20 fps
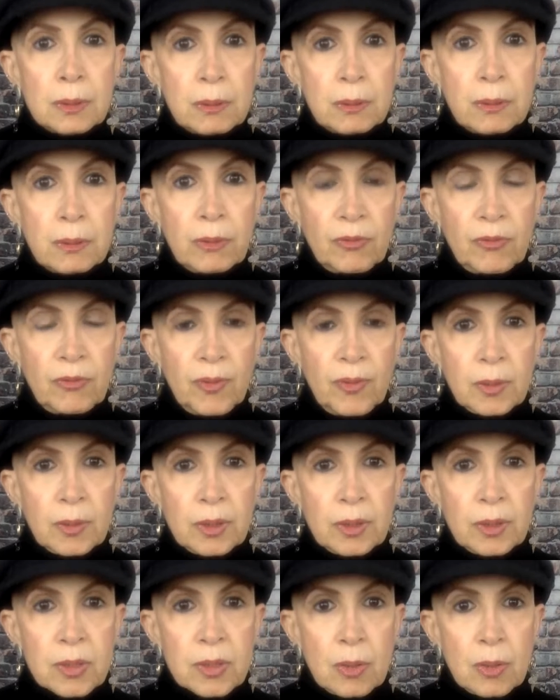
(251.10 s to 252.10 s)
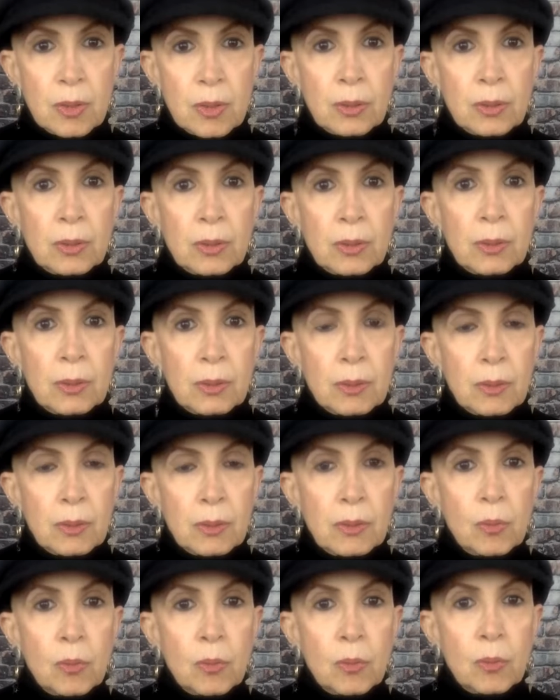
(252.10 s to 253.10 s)
focus on
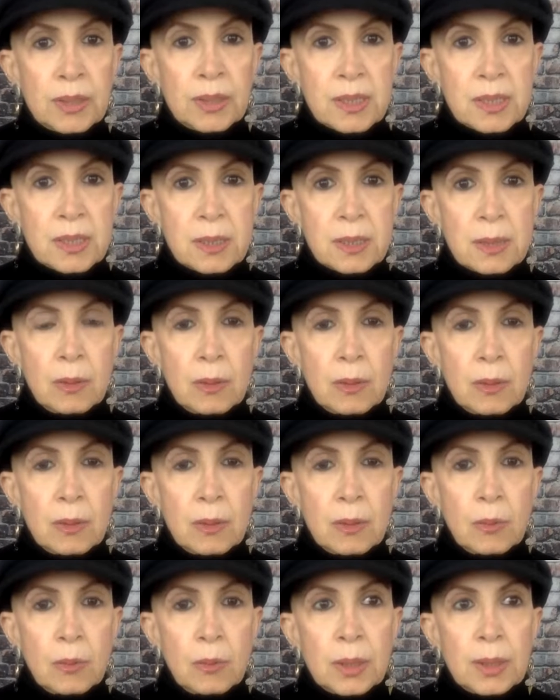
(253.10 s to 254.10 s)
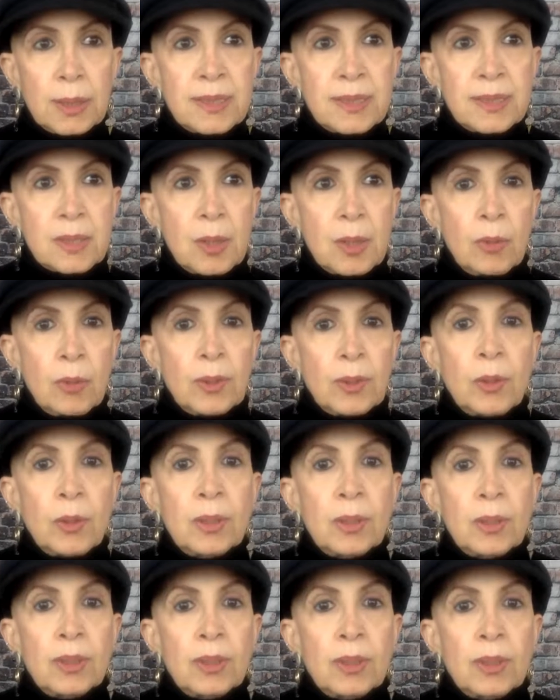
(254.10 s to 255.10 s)
what's what is going
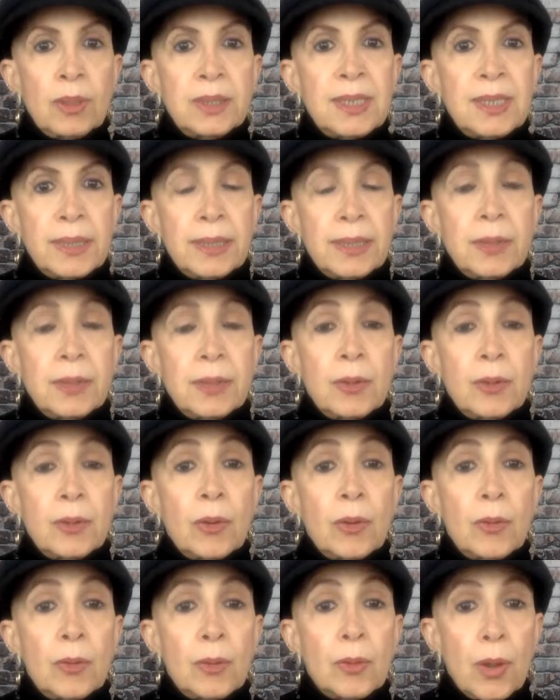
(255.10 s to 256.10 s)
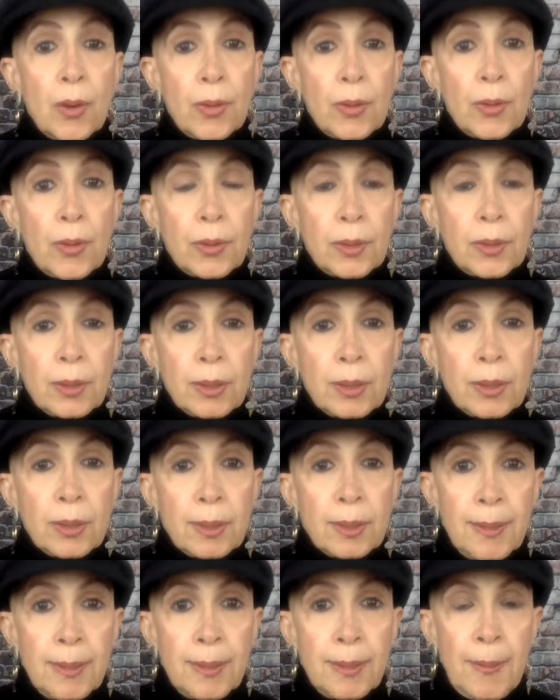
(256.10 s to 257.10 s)
on deeply in her own heart.
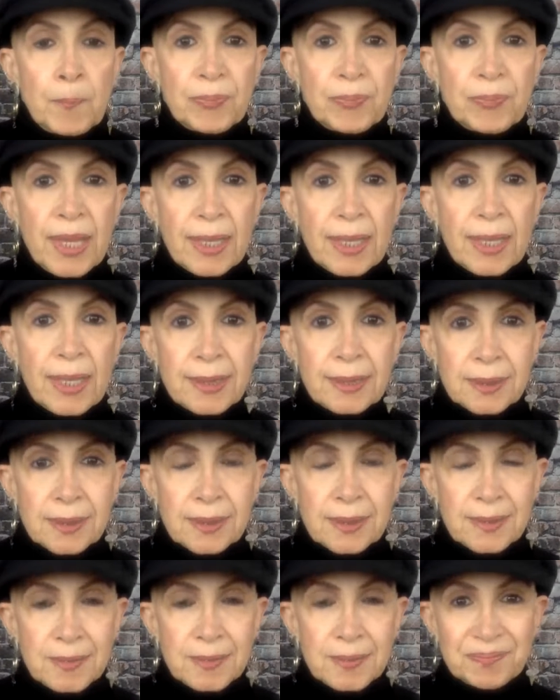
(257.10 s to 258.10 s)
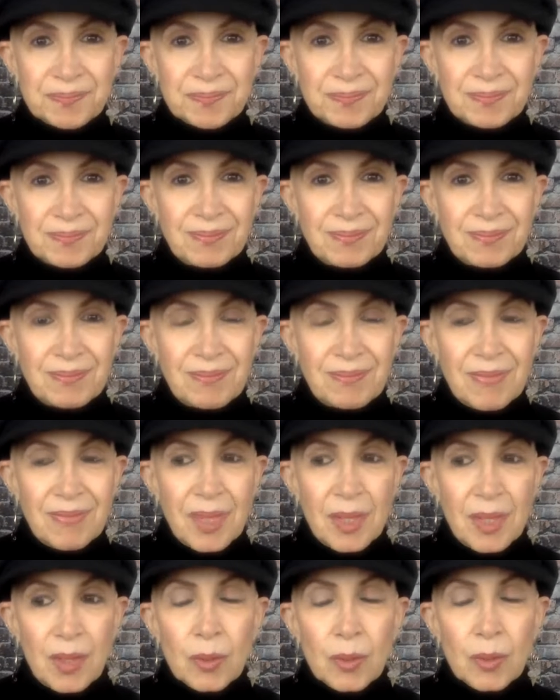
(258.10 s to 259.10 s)
And
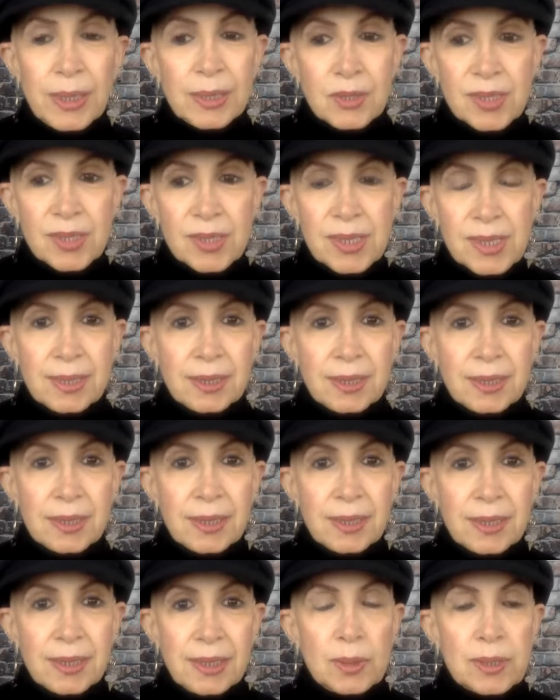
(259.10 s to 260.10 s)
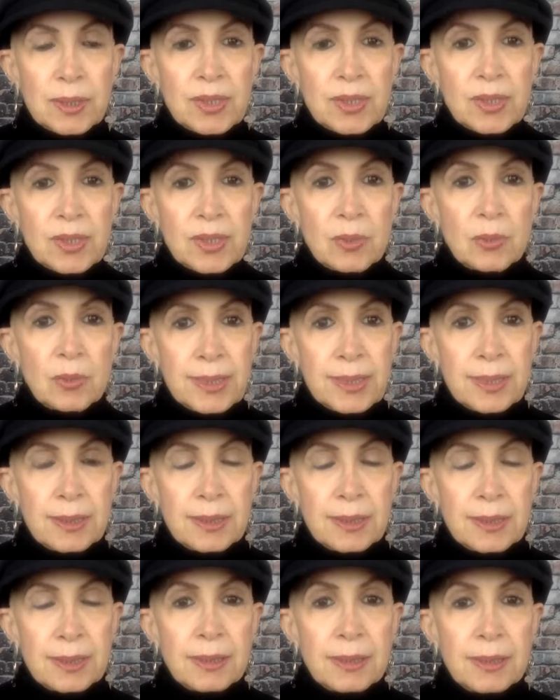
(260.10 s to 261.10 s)
interestingly, what's
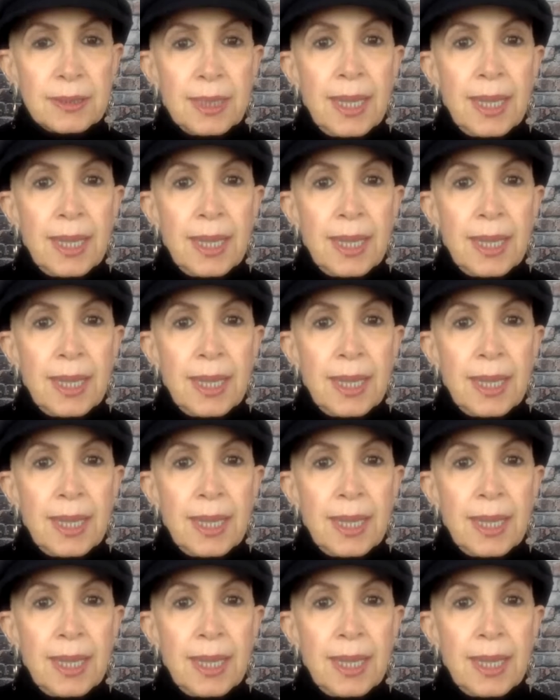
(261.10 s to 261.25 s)
arisen